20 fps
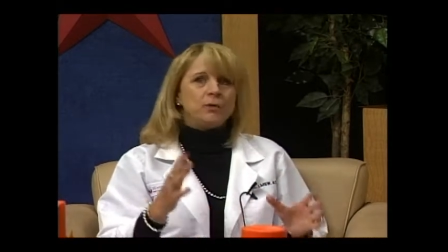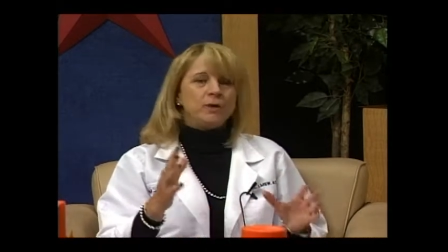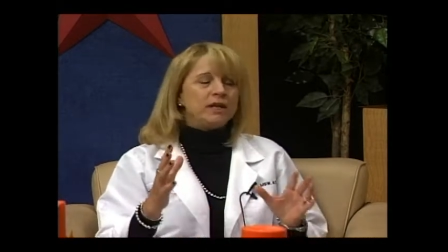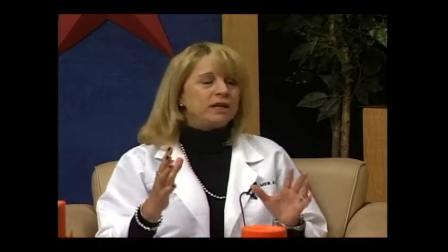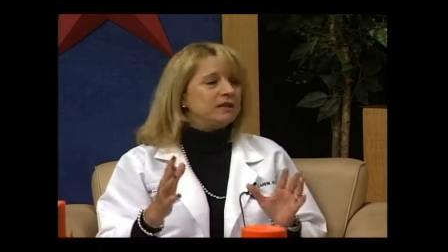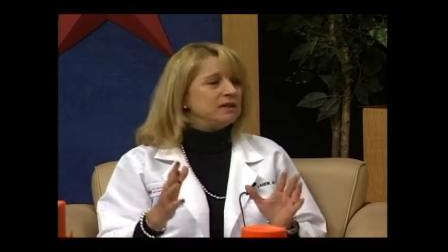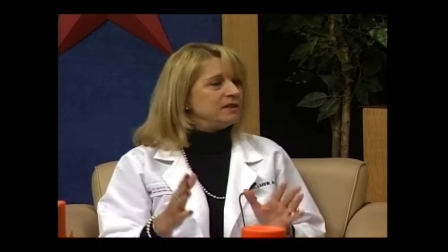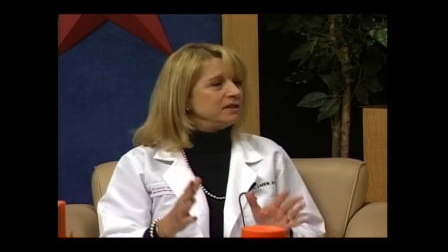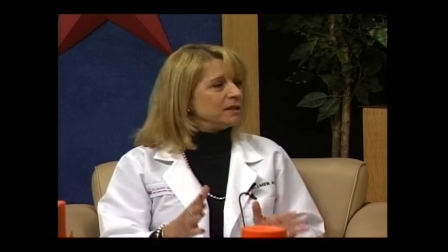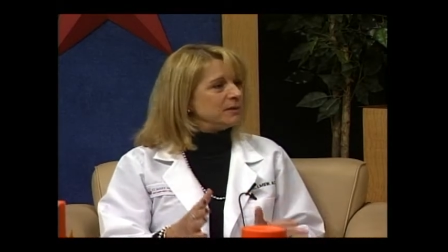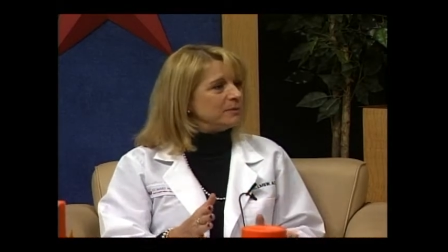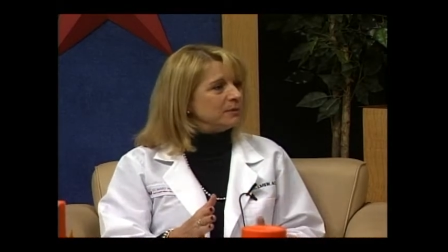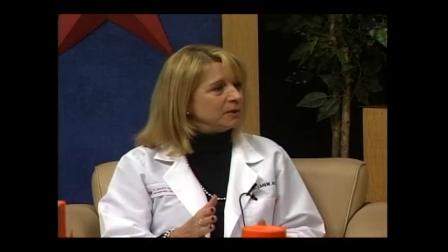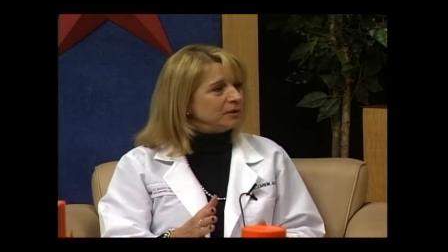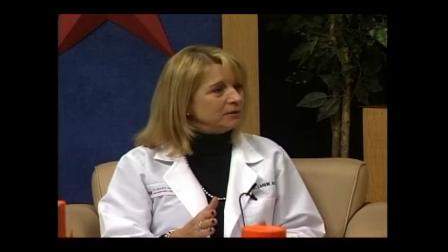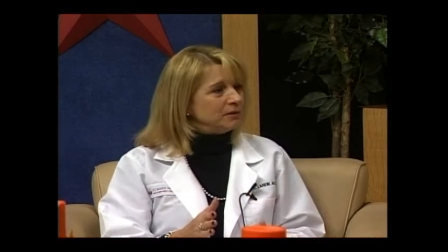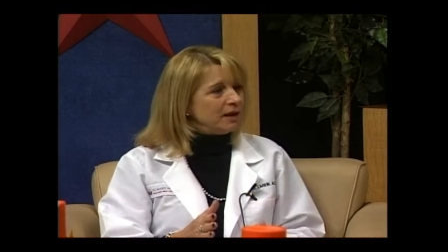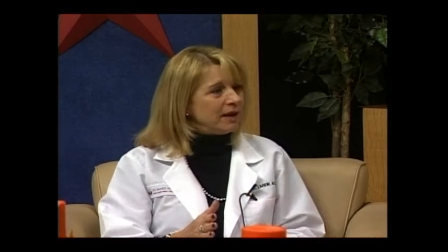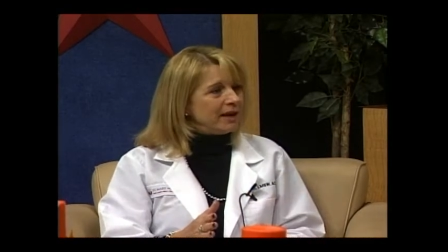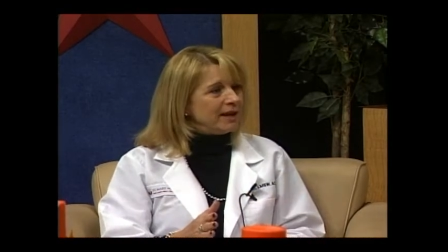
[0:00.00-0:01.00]
We can dim
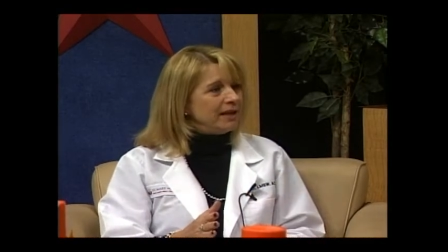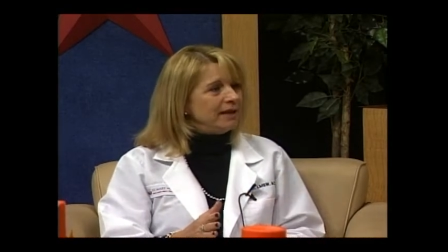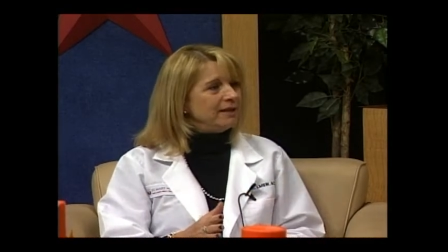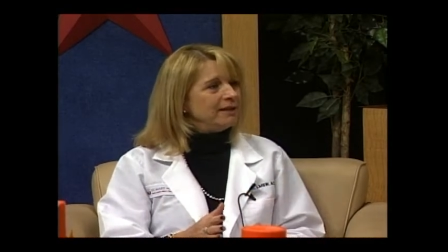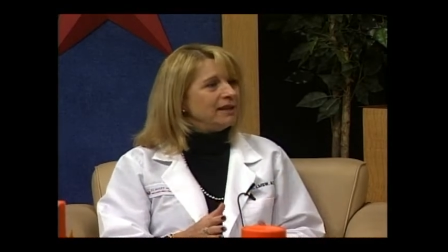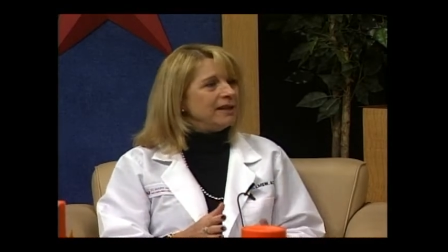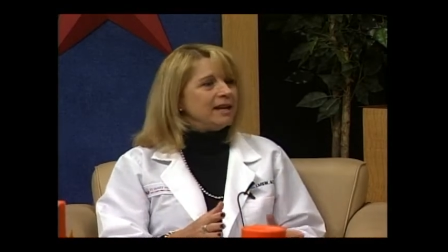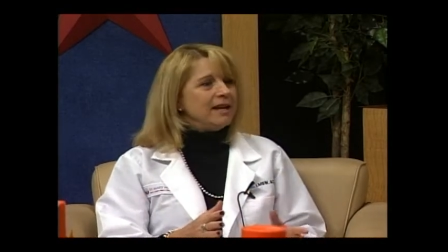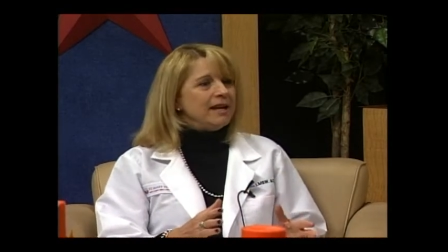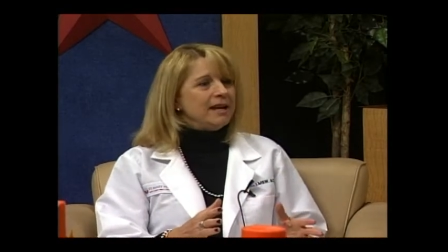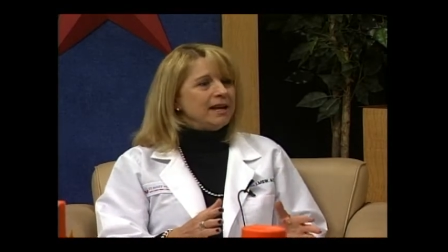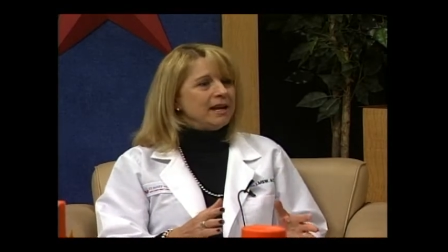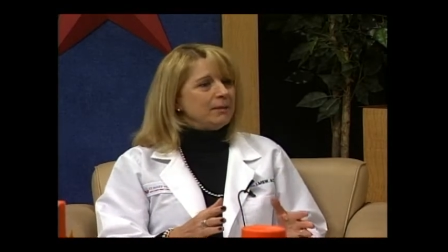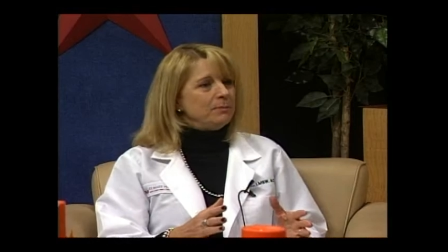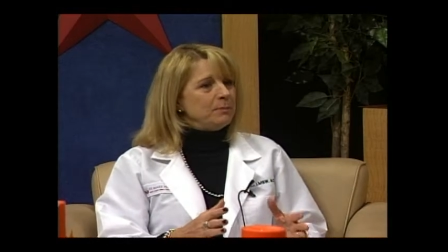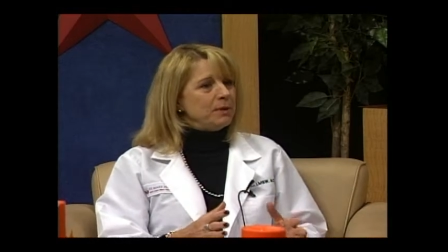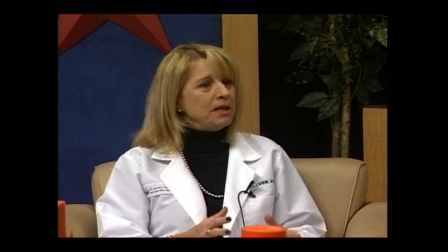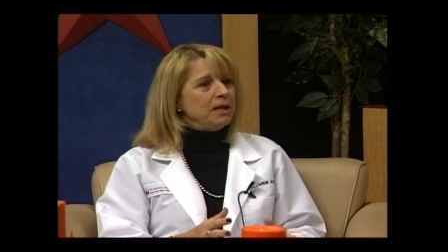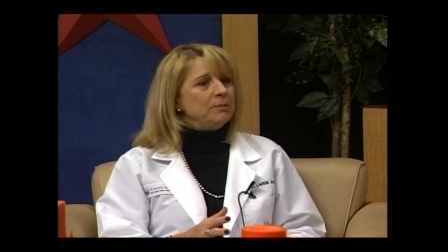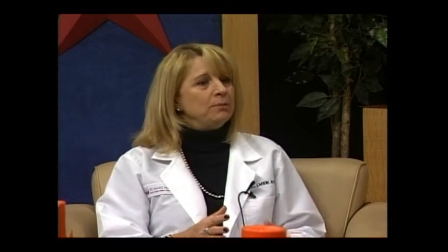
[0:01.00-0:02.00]
the light,
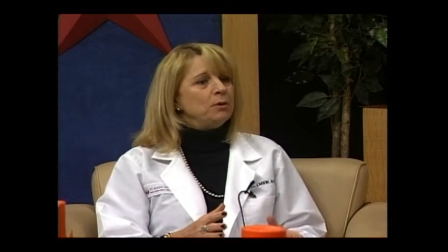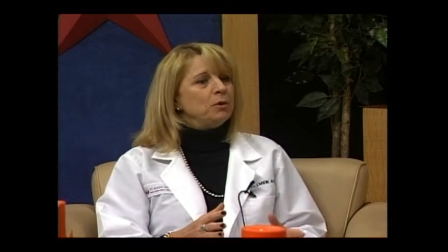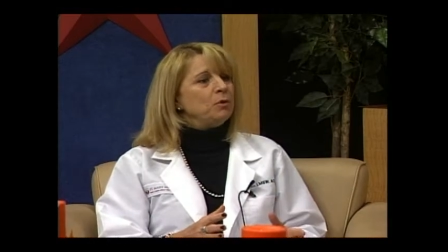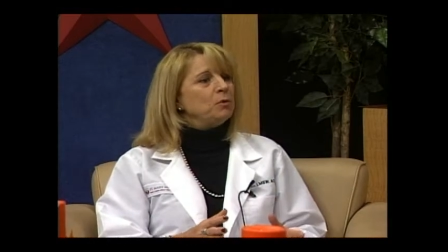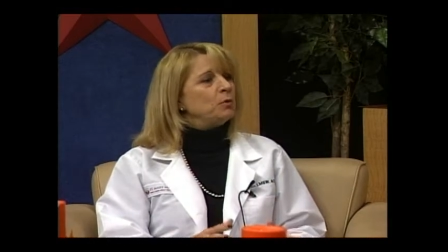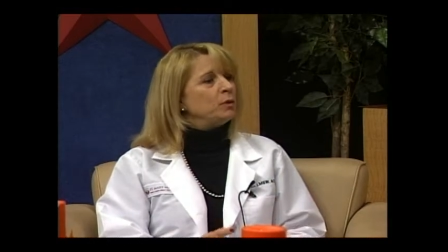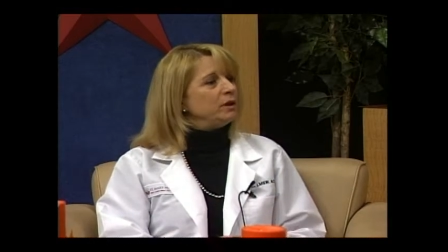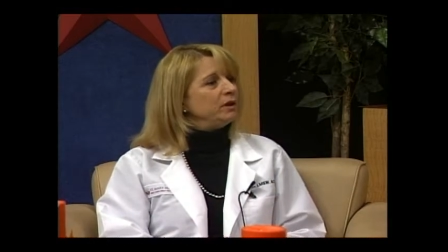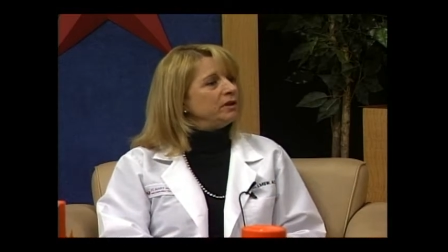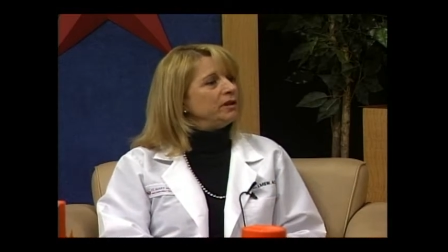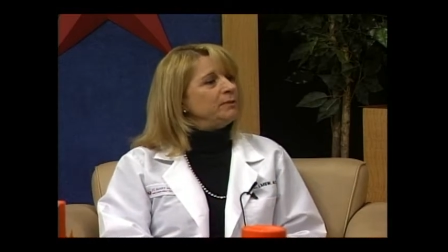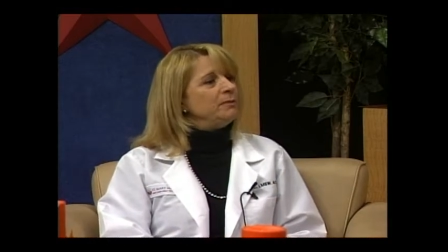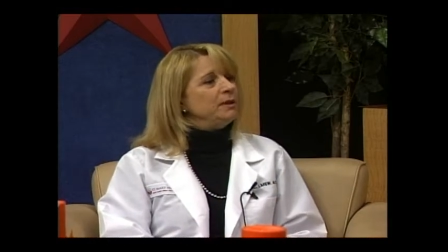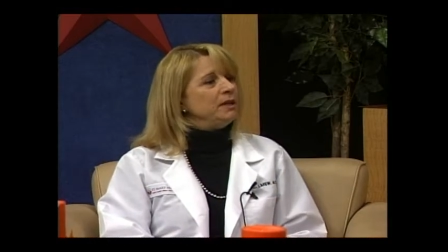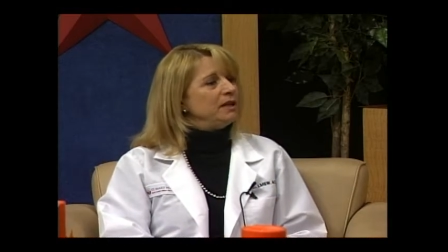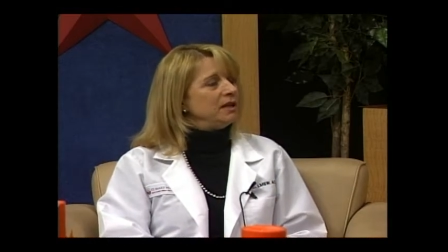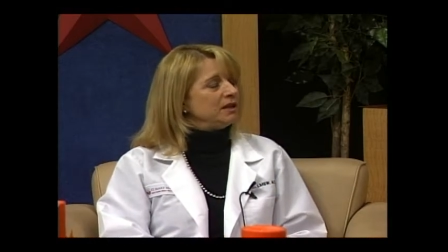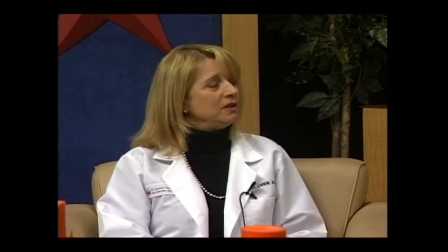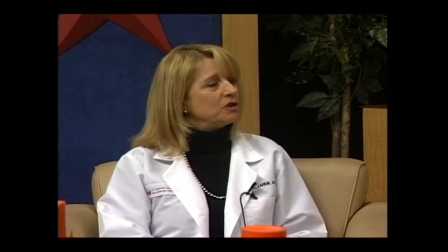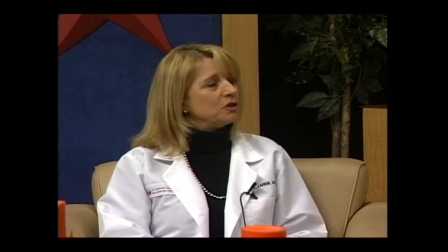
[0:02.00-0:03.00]
and people really
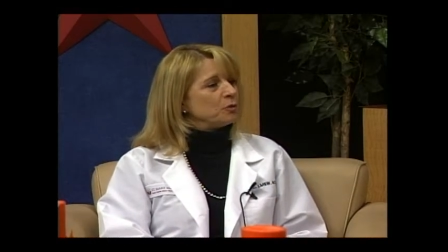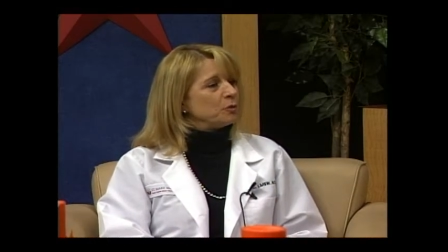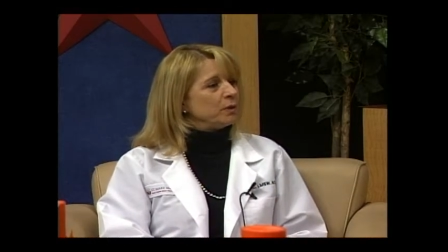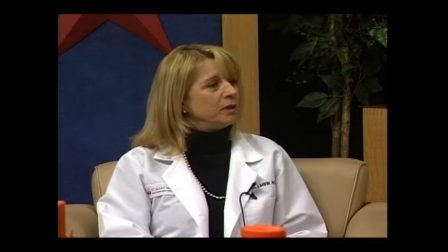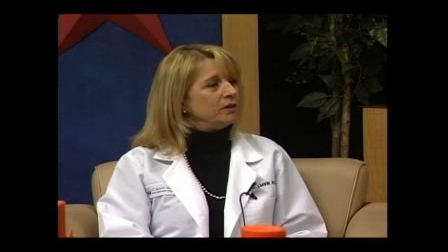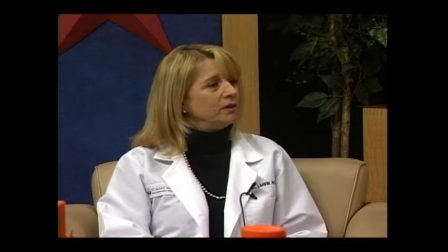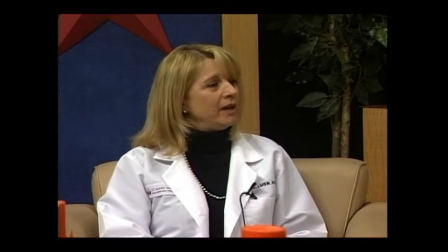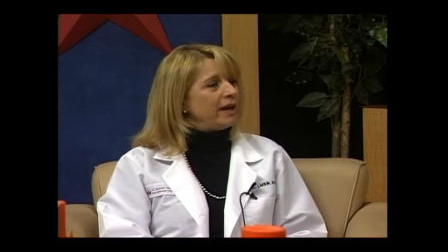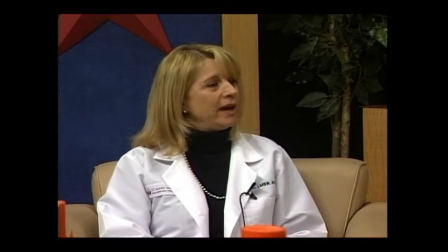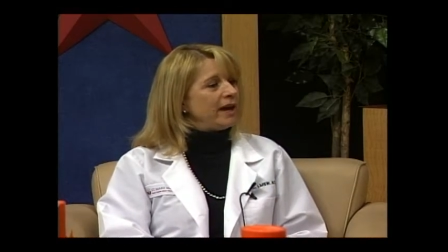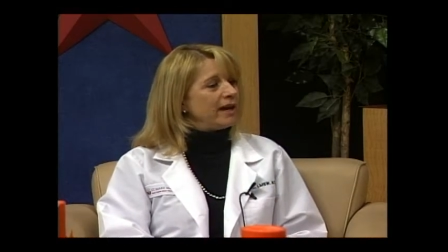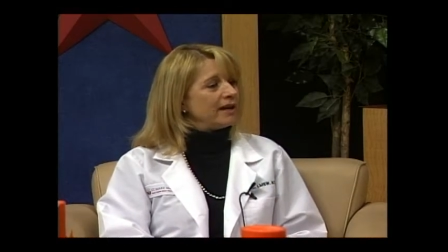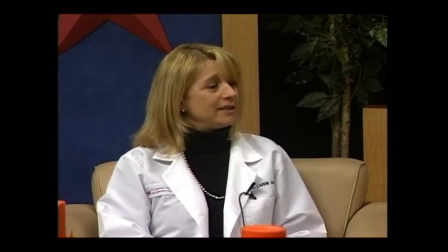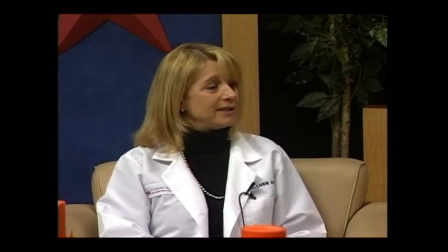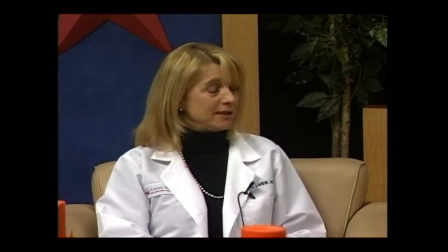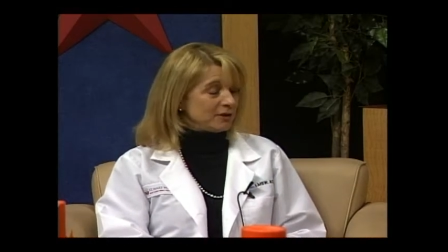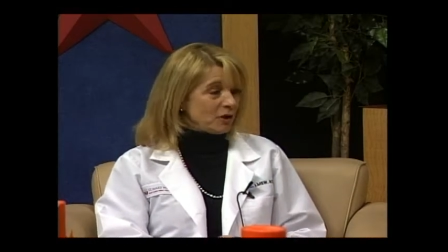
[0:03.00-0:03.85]
begin to relax.